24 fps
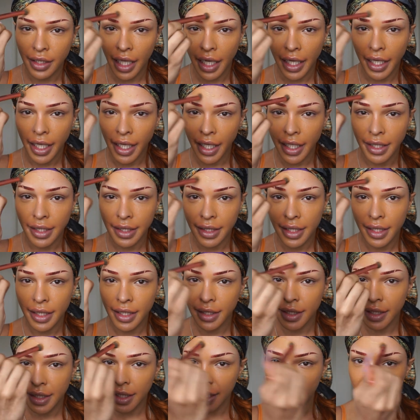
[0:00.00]
are like into
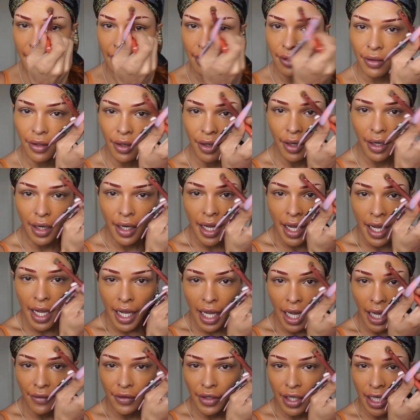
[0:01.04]
the tea or
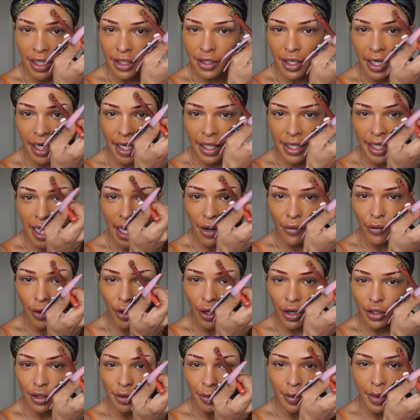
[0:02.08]
if you guys are in that
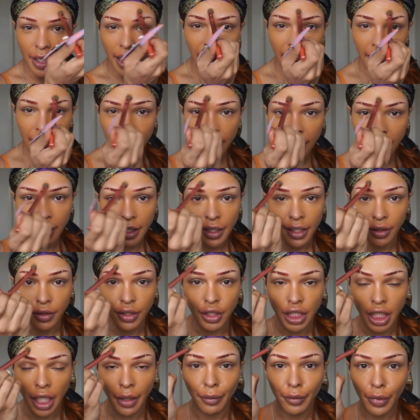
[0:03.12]
world, but the no
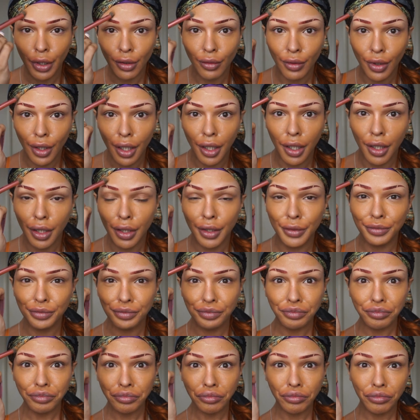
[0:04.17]
jumper
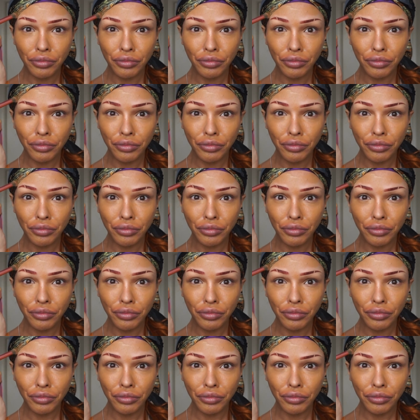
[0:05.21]
world,